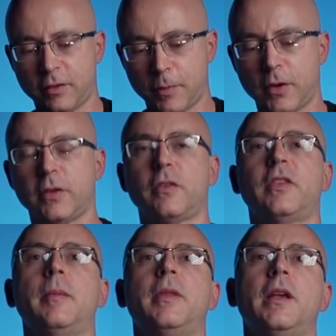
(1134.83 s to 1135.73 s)
because it's the
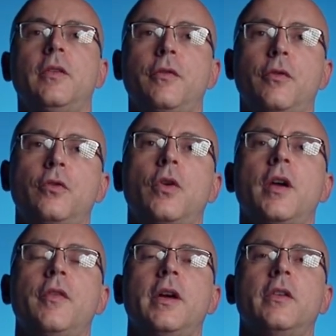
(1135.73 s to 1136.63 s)
same thing as if you're
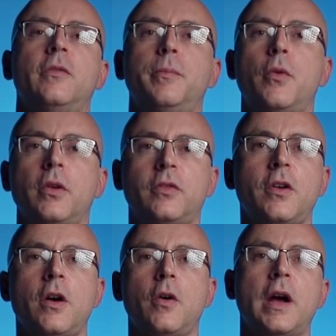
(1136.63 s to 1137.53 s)
driving a sports
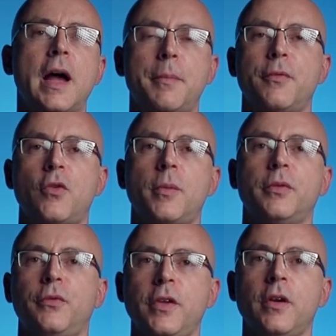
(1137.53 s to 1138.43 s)
car or a high-performance
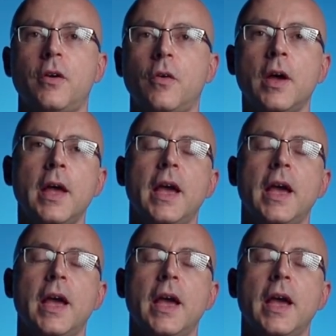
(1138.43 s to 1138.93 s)
vehicle